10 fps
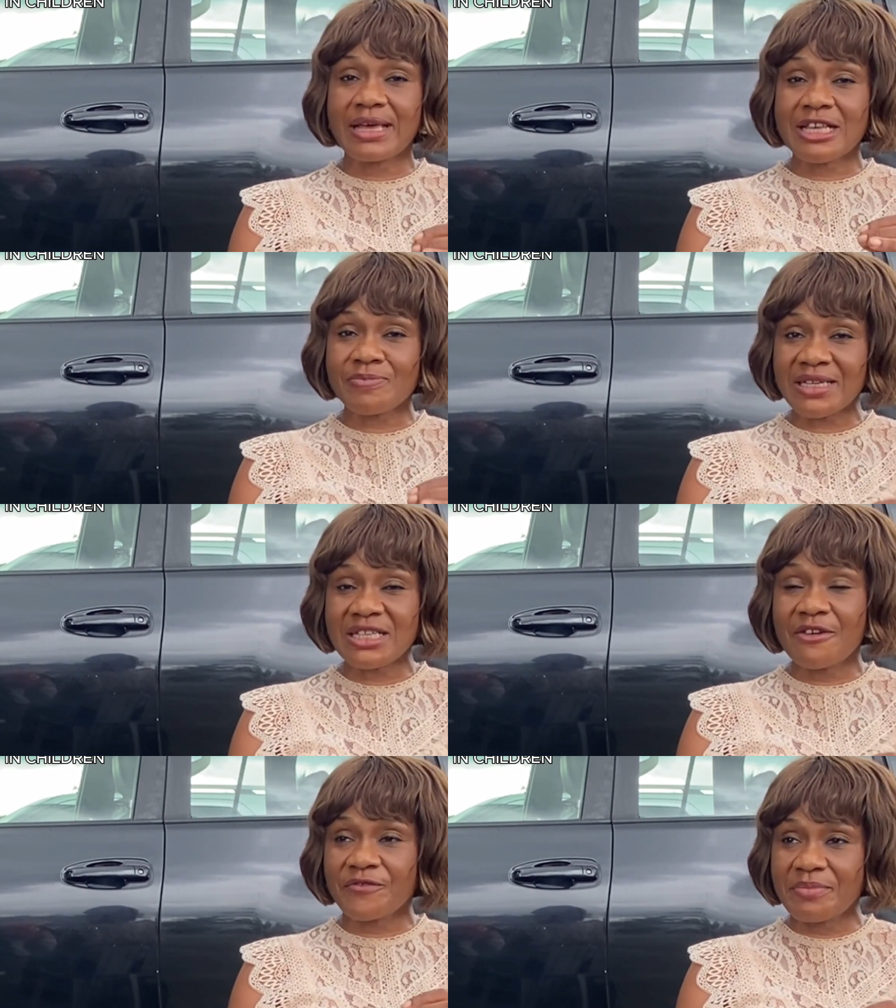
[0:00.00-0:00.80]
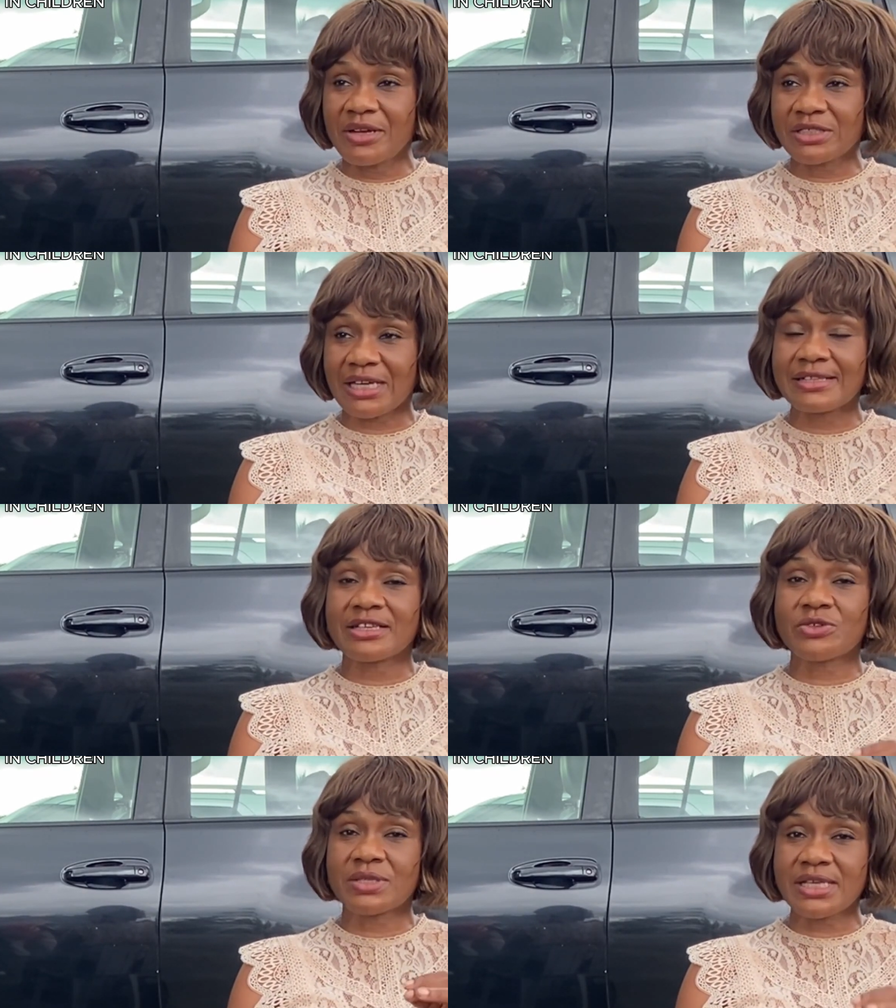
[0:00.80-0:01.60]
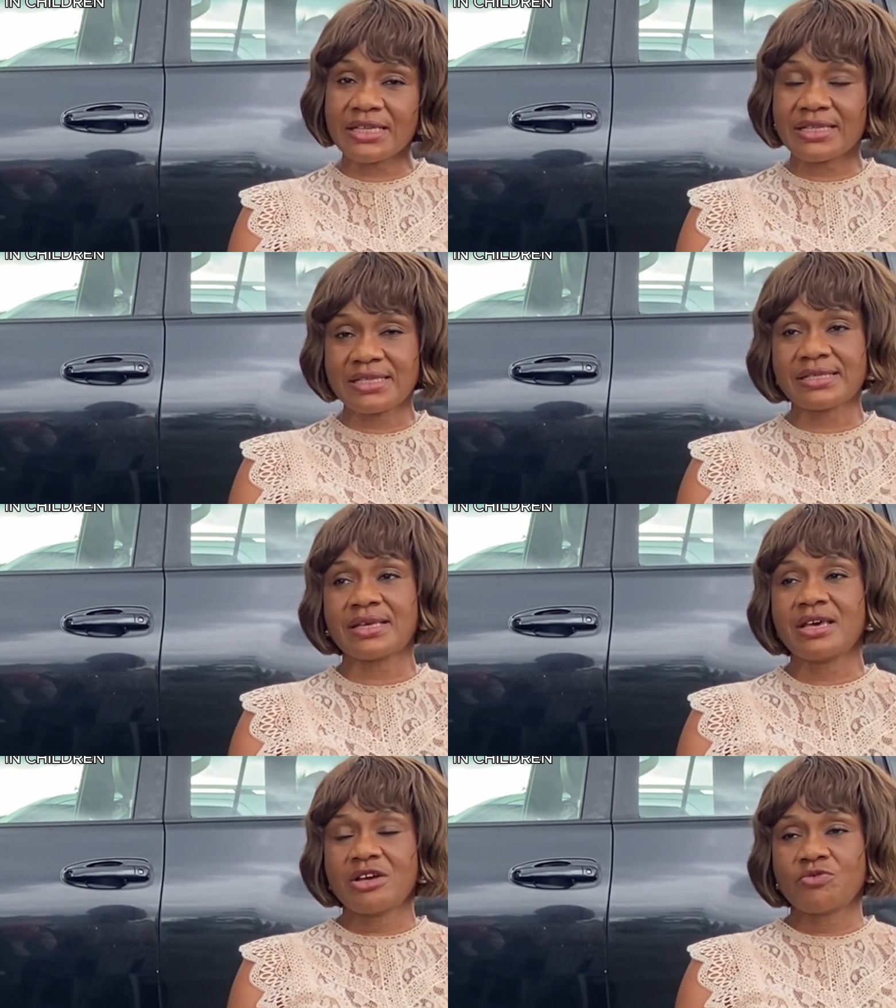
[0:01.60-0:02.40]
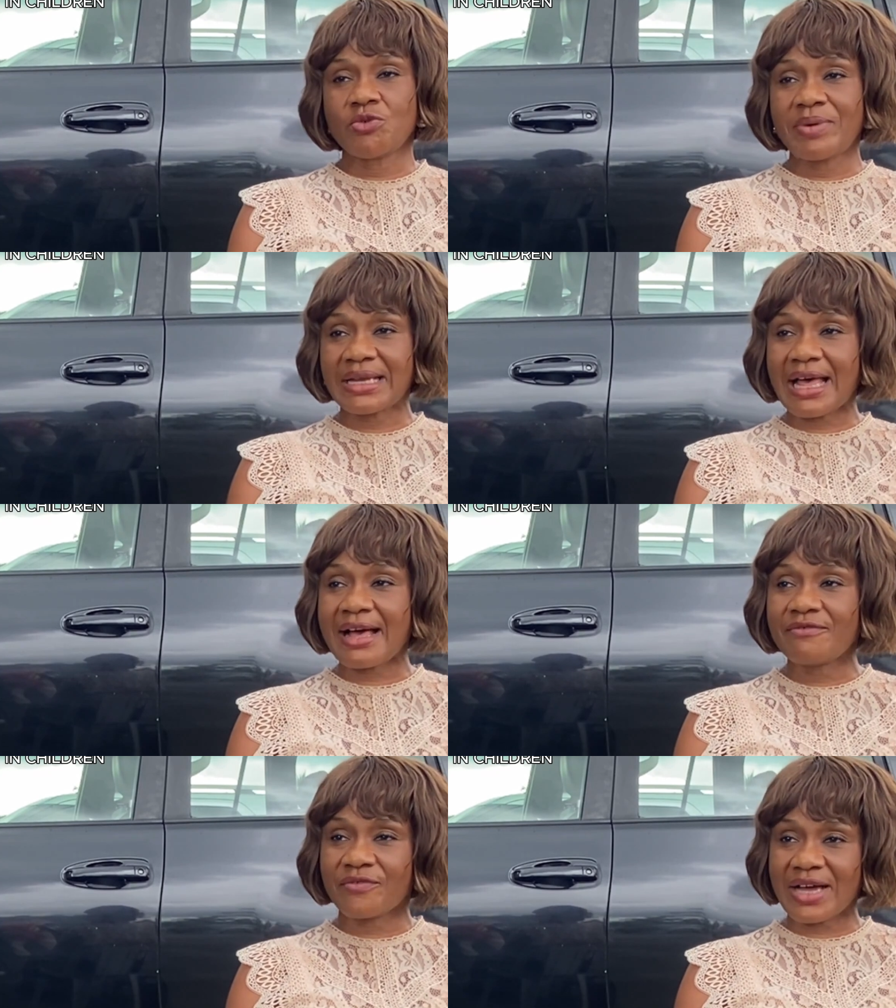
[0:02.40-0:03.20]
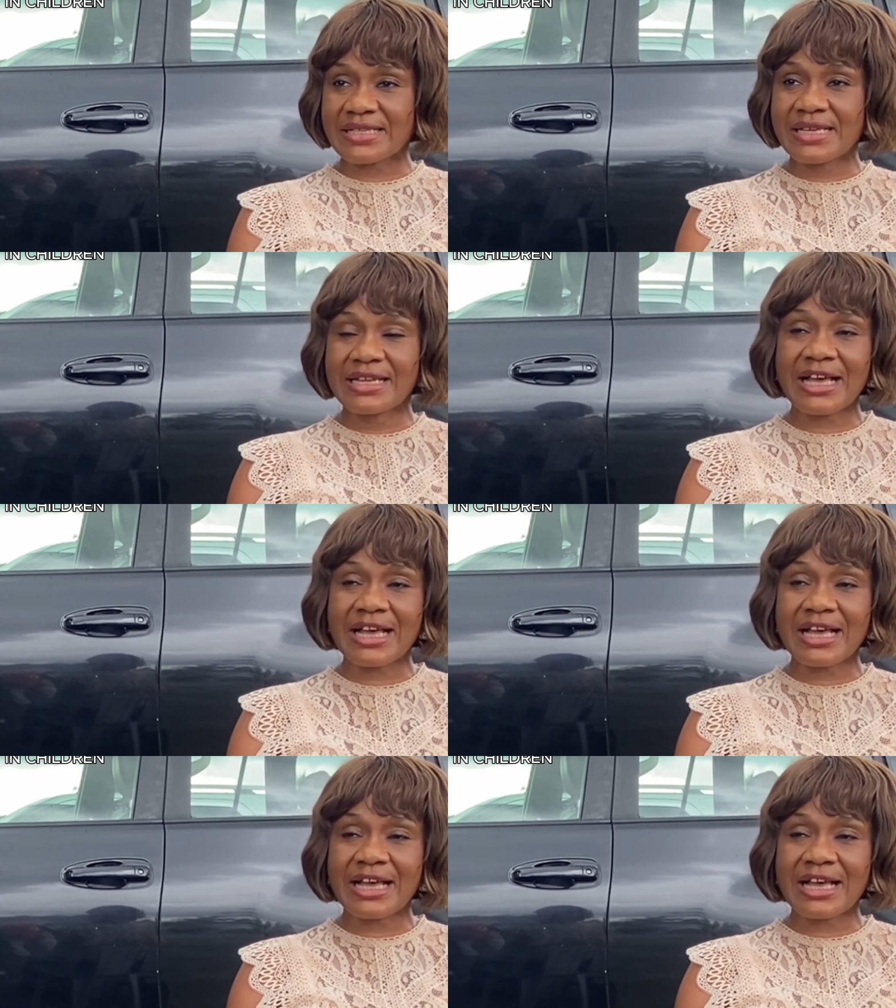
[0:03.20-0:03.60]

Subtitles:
especially a female child, they should take this rubella vaccine.